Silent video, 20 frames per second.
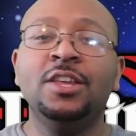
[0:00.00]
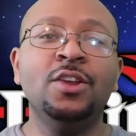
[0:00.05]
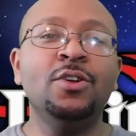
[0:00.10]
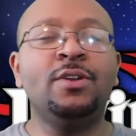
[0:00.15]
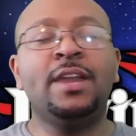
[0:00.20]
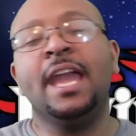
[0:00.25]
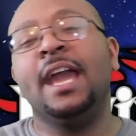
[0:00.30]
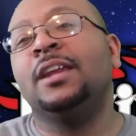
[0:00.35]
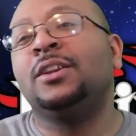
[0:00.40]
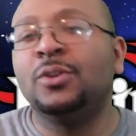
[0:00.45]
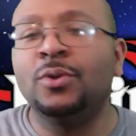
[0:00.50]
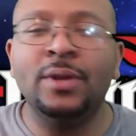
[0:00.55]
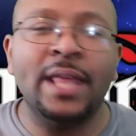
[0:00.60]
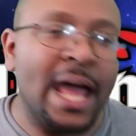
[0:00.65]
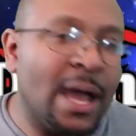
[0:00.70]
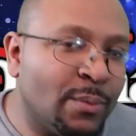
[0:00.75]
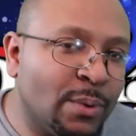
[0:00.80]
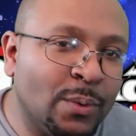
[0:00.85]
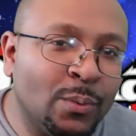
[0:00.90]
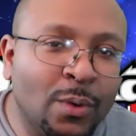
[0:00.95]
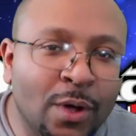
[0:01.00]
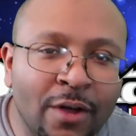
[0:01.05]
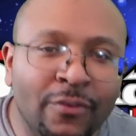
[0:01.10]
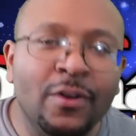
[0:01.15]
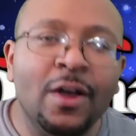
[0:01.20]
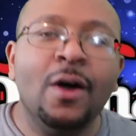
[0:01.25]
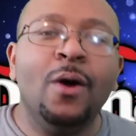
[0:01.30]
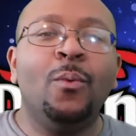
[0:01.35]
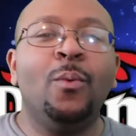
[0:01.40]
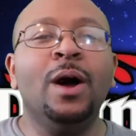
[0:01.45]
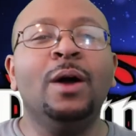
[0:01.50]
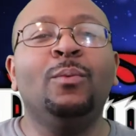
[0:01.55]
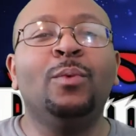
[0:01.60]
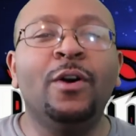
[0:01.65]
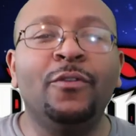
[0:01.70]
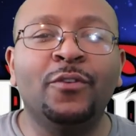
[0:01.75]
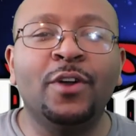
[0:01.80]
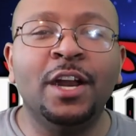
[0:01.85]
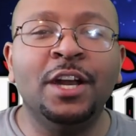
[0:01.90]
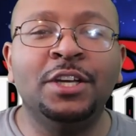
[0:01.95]
You can't do that with Wolf. What
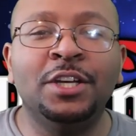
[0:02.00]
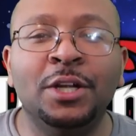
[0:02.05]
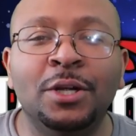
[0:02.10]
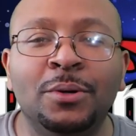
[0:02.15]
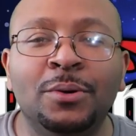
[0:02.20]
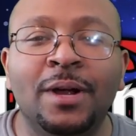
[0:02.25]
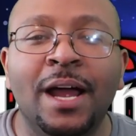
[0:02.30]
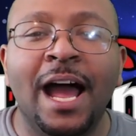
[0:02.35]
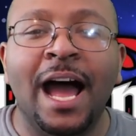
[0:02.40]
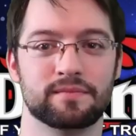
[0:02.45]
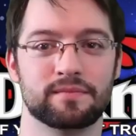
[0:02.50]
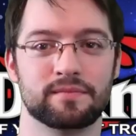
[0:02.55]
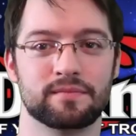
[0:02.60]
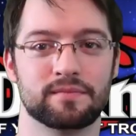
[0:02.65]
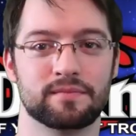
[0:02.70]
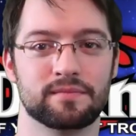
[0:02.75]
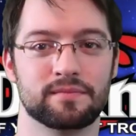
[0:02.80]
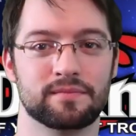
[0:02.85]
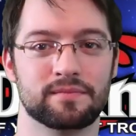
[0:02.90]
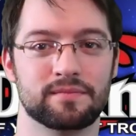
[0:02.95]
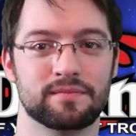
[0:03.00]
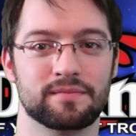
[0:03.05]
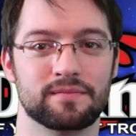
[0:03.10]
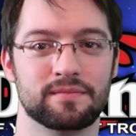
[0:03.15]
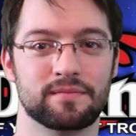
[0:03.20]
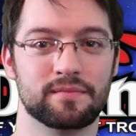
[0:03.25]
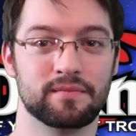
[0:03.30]
Wolf gonna do? Here's one missing.